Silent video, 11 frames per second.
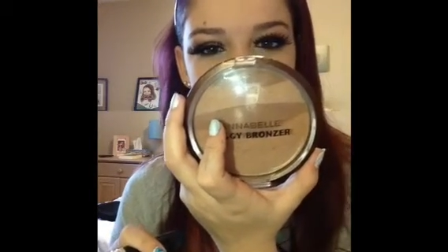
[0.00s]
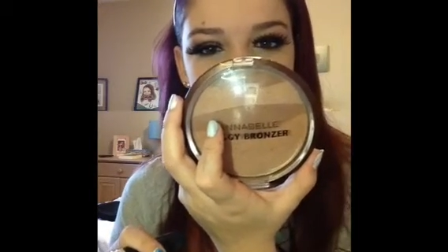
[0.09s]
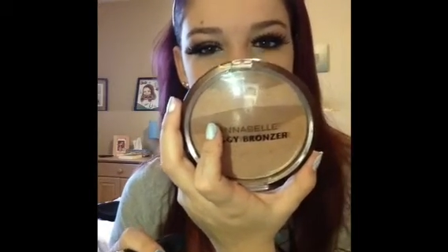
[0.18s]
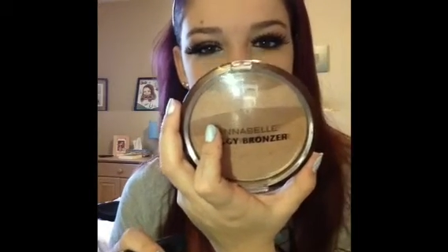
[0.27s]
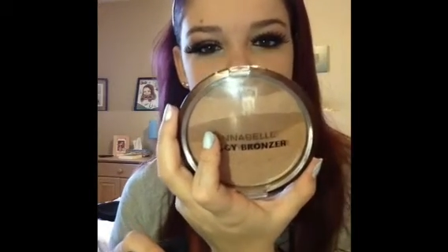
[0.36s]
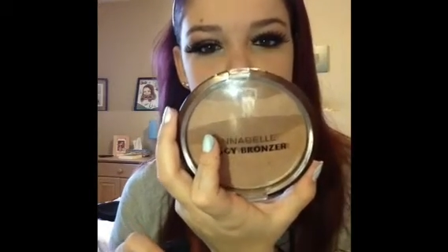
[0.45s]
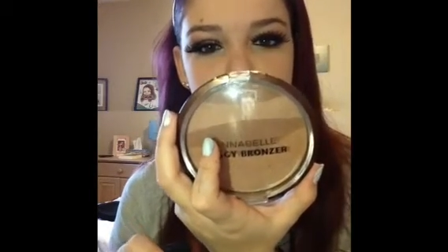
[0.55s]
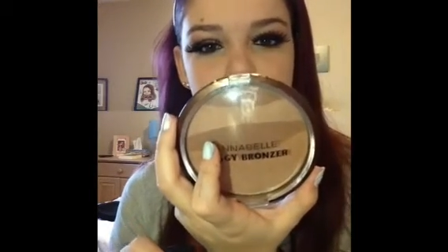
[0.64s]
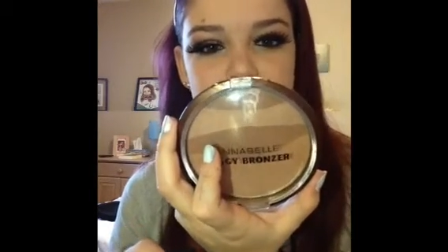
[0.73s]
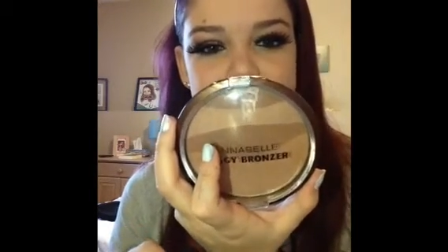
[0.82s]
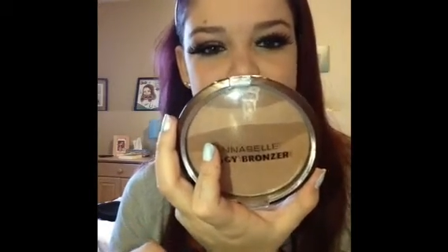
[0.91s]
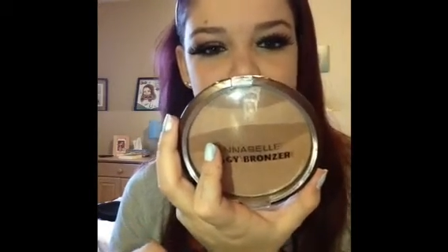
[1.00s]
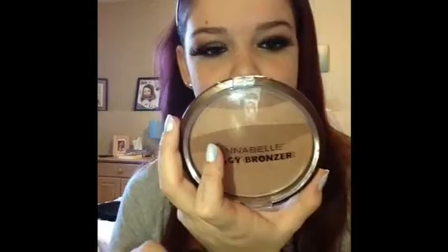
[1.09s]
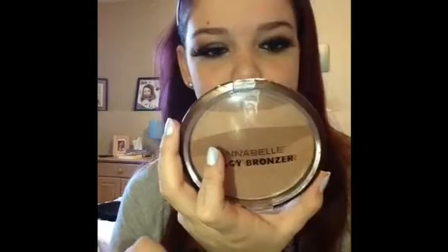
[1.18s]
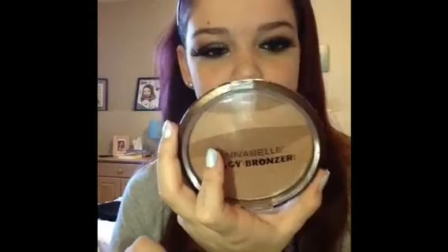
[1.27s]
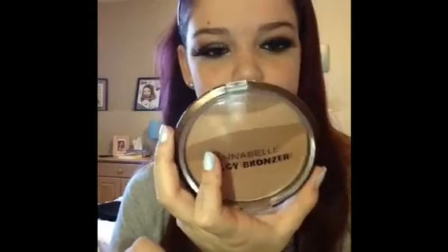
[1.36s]
Zebra bronzing
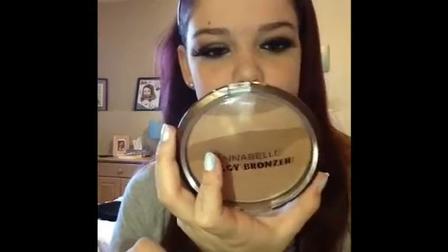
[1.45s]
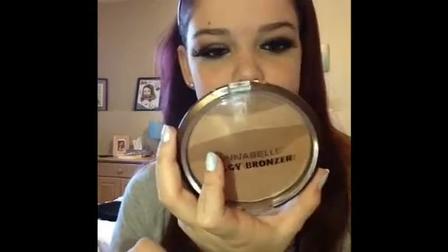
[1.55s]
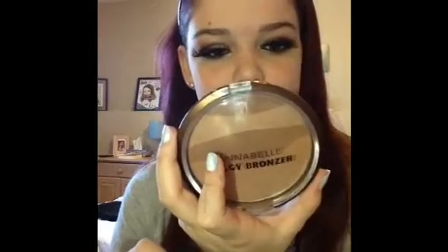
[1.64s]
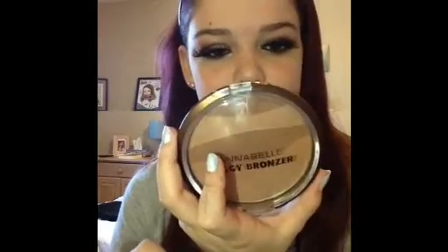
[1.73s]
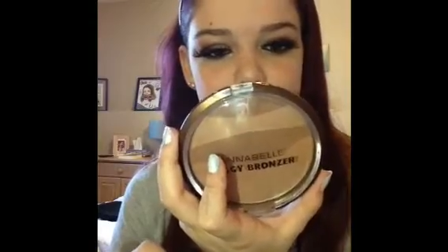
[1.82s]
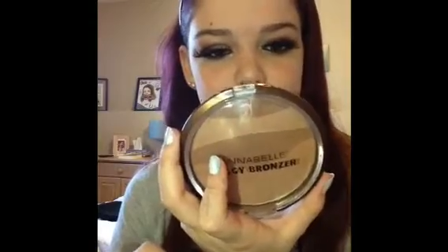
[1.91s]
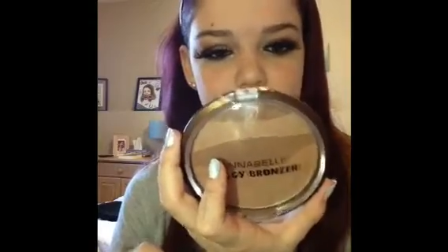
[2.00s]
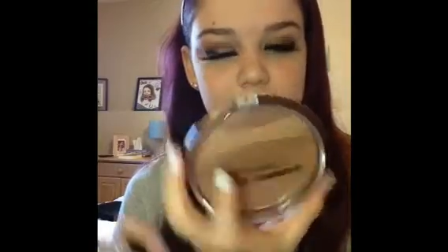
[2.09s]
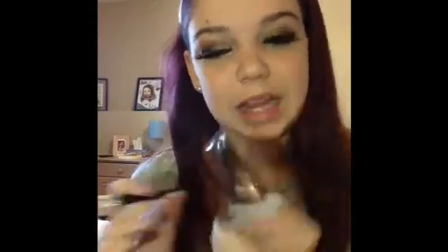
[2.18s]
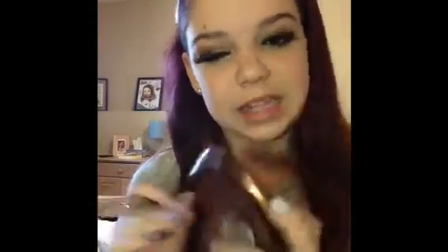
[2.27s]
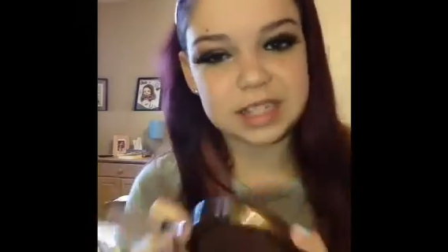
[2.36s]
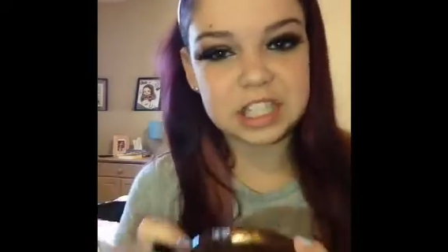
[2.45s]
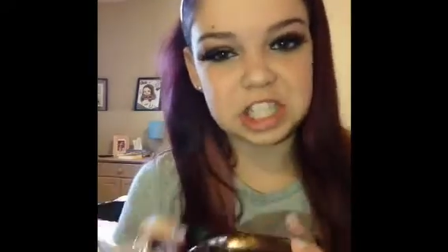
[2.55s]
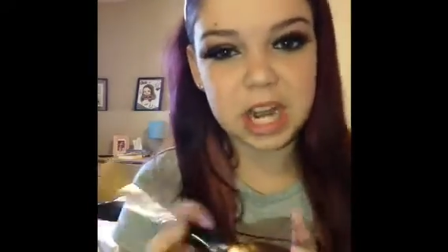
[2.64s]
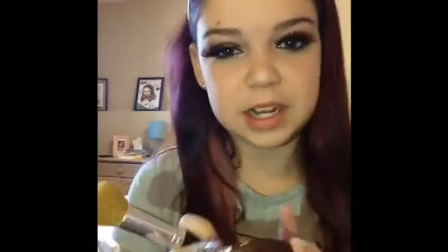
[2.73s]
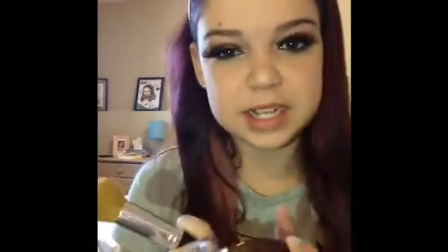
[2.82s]
powder. Okay,
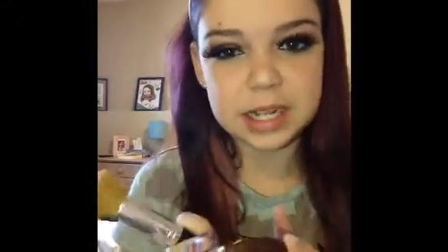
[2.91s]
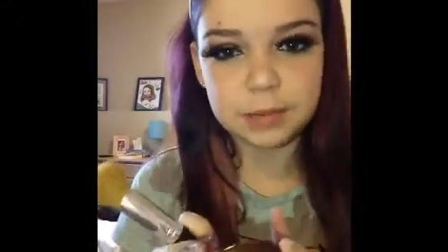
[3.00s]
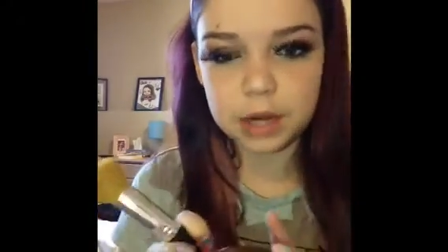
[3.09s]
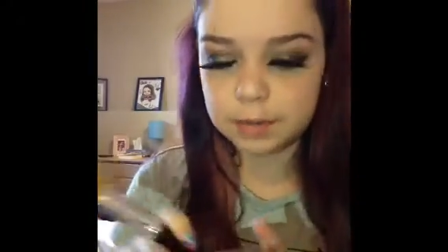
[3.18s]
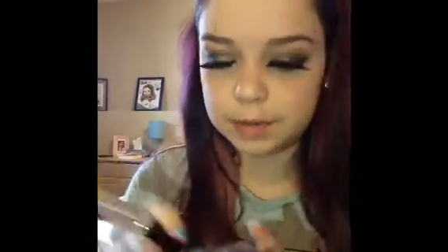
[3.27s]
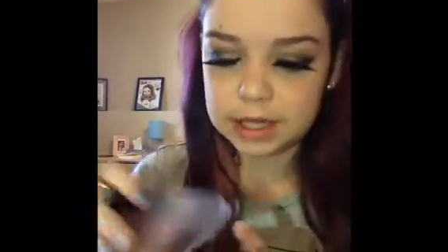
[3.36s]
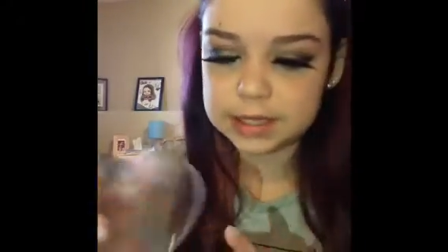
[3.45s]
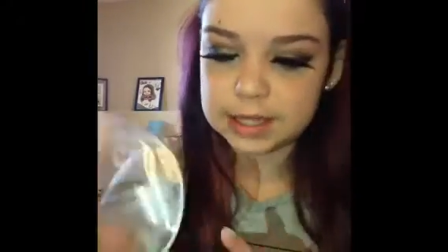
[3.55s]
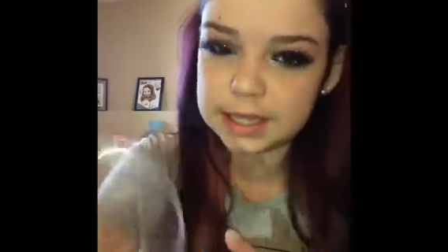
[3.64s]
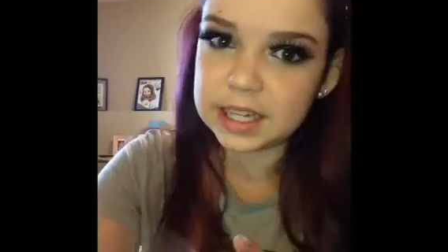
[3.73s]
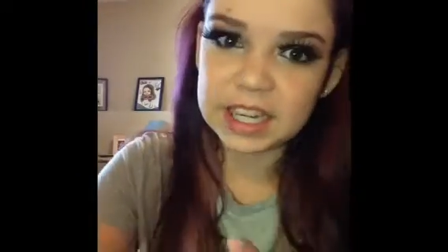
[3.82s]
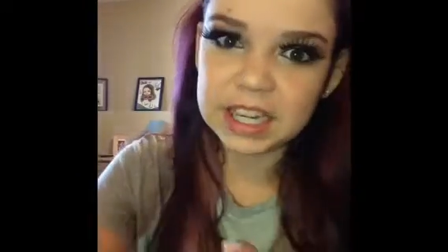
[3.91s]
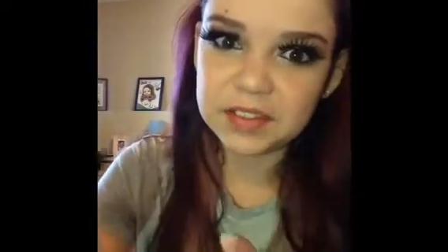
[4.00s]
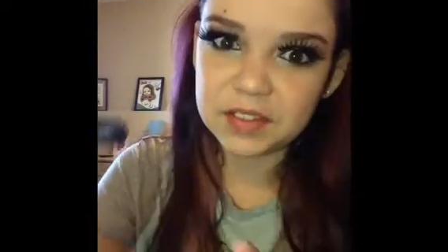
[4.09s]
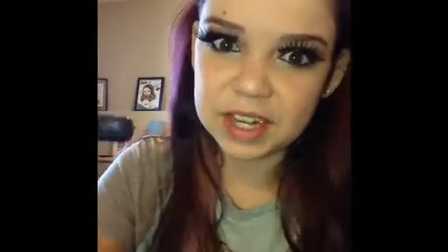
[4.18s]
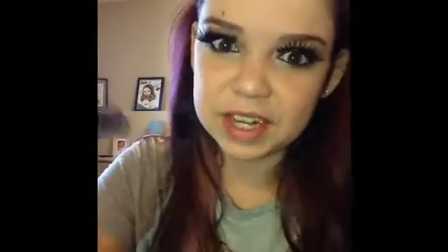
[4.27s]
shade zebra because I
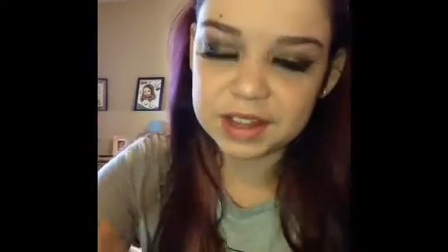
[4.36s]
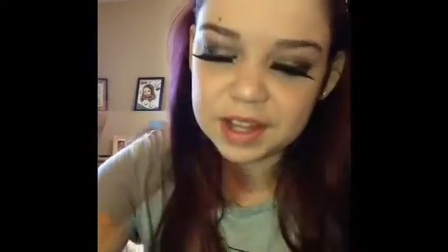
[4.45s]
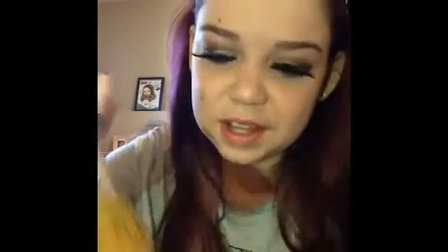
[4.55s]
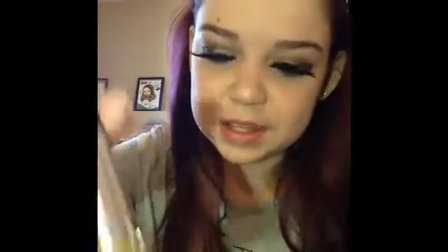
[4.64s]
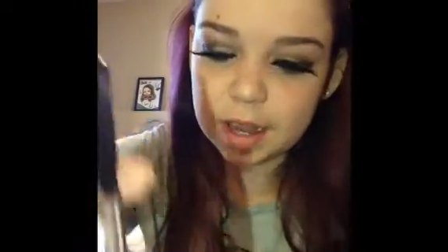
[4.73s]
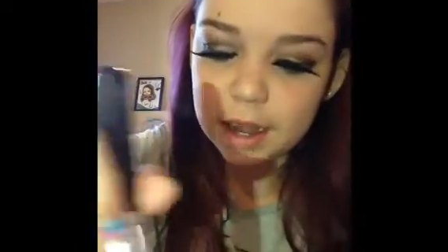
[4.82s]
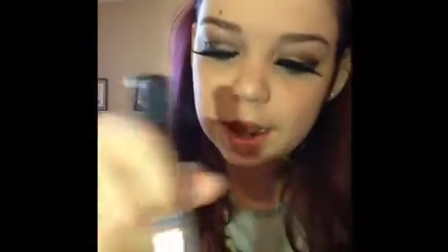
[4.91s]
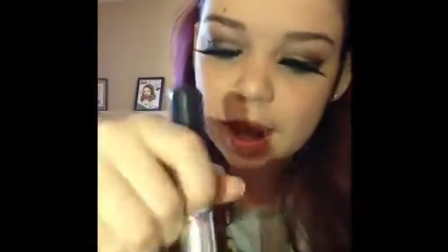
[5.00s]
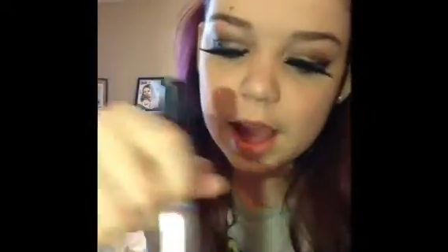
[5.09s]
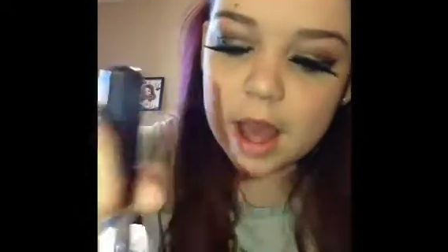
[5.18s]
can't find anything else on it.